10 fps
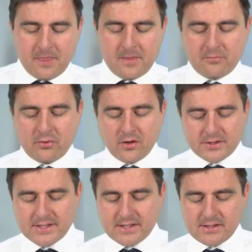the
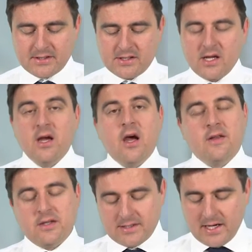processes,
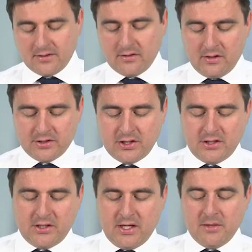and the
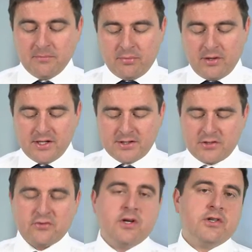technology in place
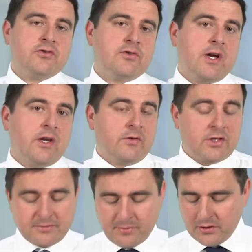to try and track your
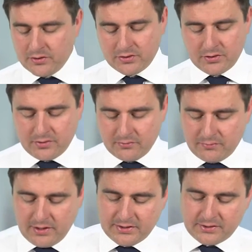exposure to the
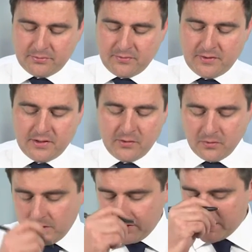risk within the
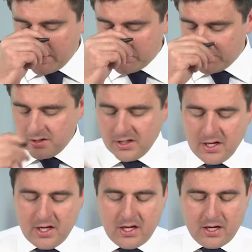organization.
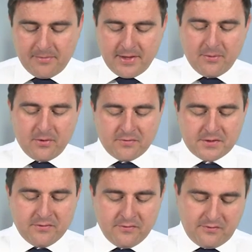That would
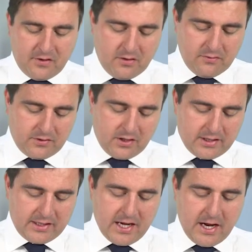obviously involve kind
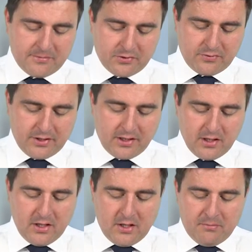of capturing,
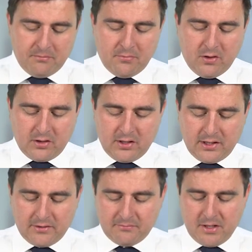
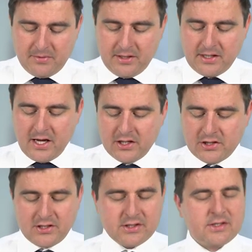modeling, maybe
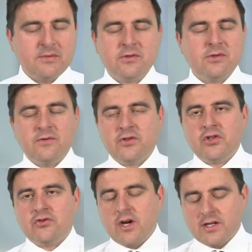engaging in some sort of
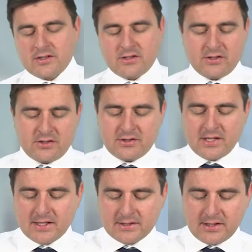stress
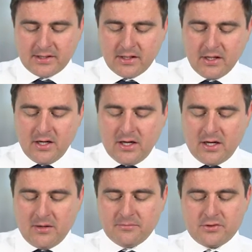testing
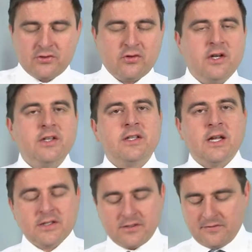to try and
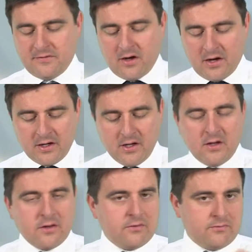identify
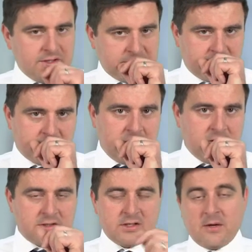the risks
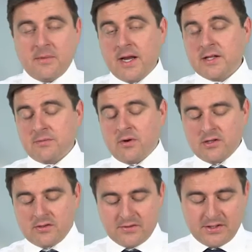that an
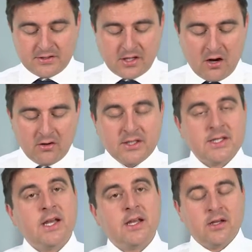enterprise obviously is currently
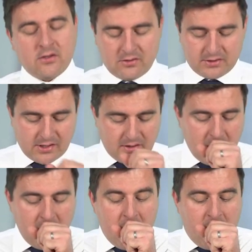taking on. So
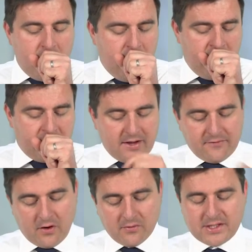that
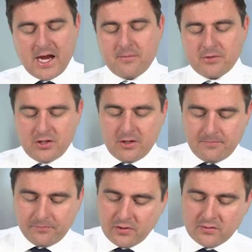involves capture
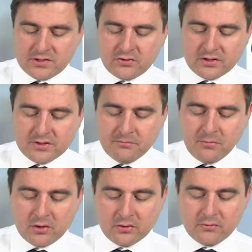and obviously trying to
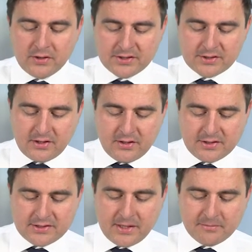model risk at
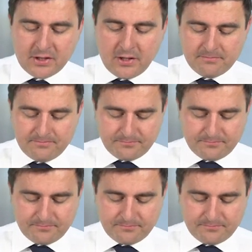the same time.